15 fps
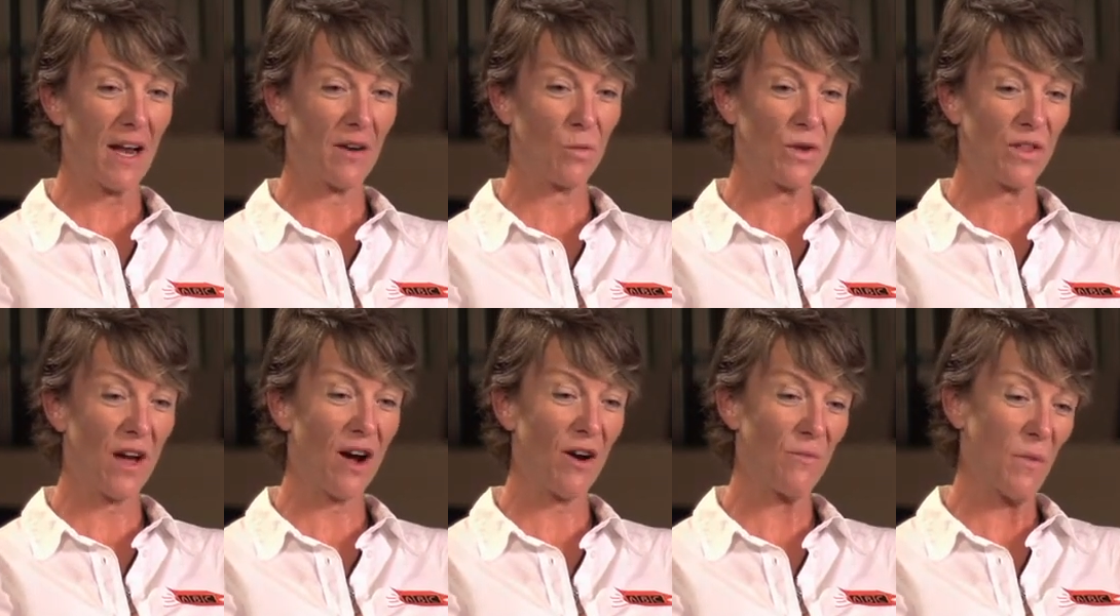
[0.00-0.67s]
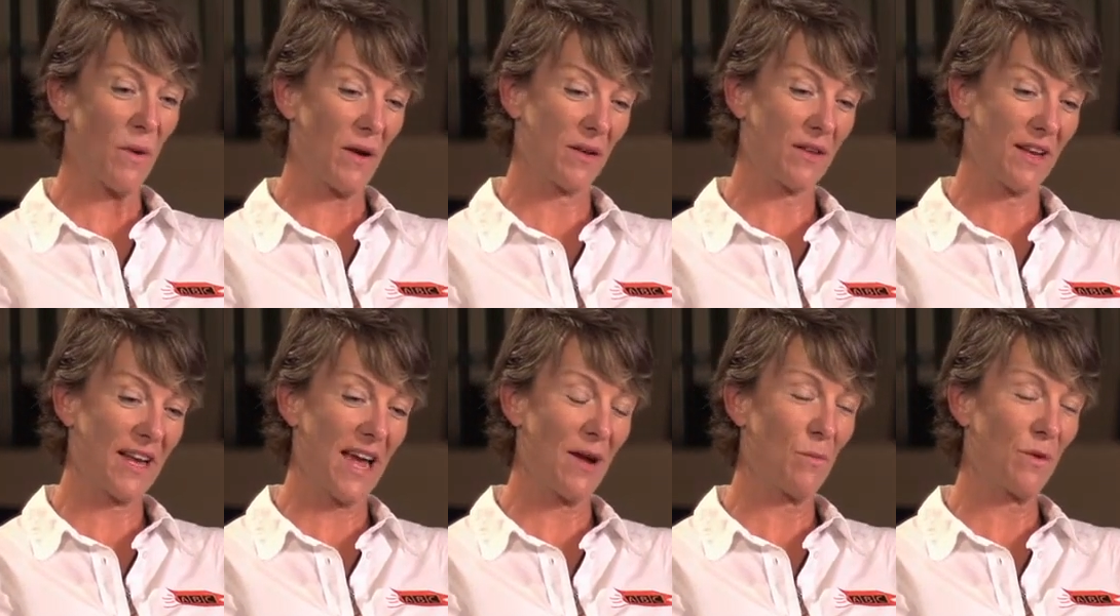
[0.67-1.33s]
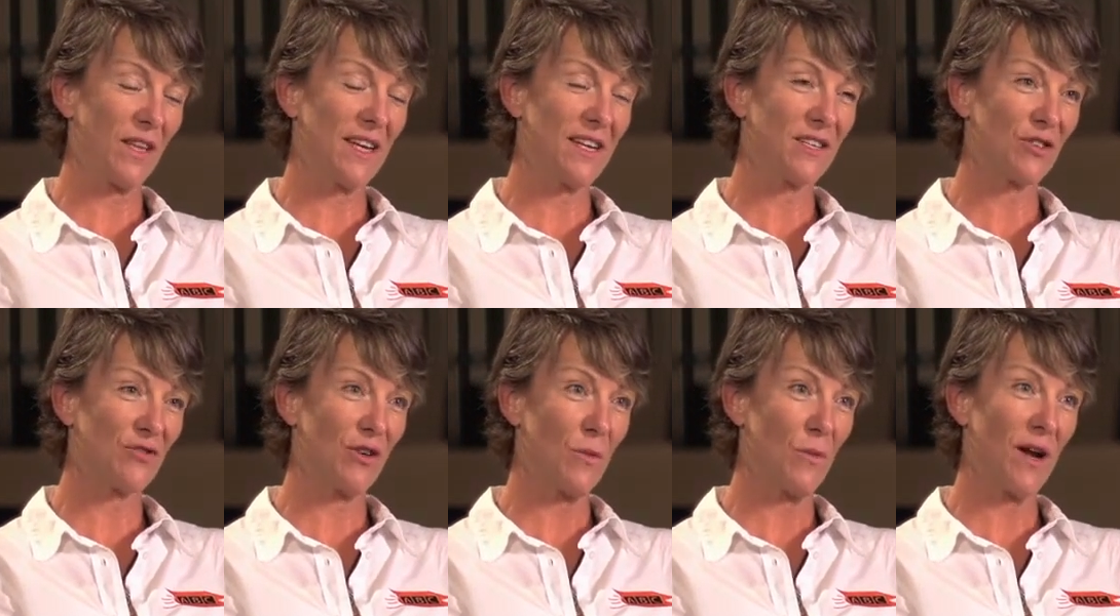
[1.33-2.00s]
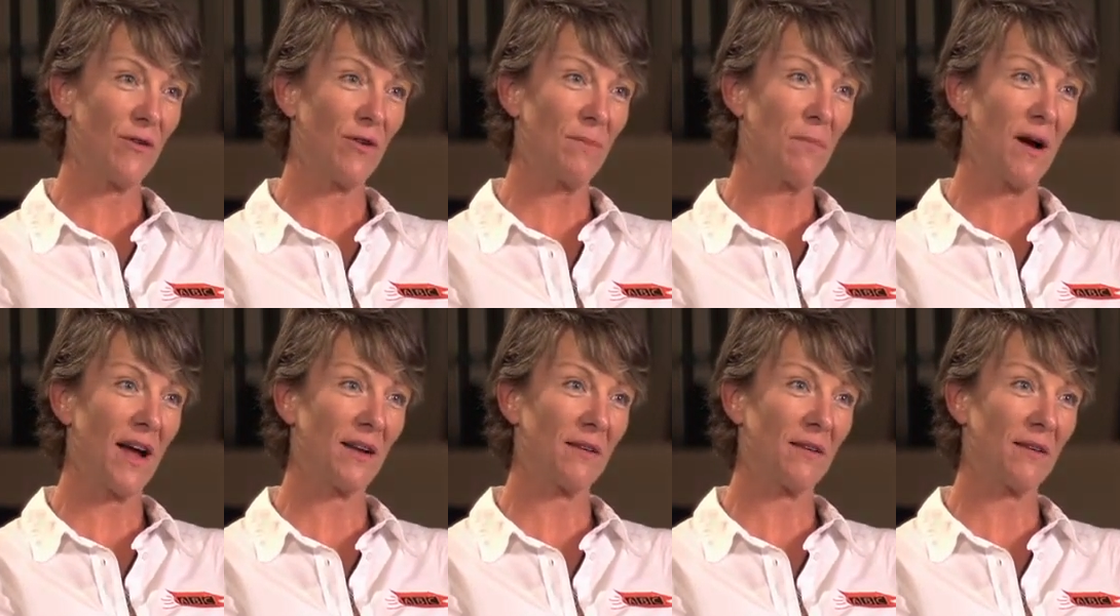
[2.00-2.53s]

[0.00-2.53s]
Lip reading: with the industry we're in,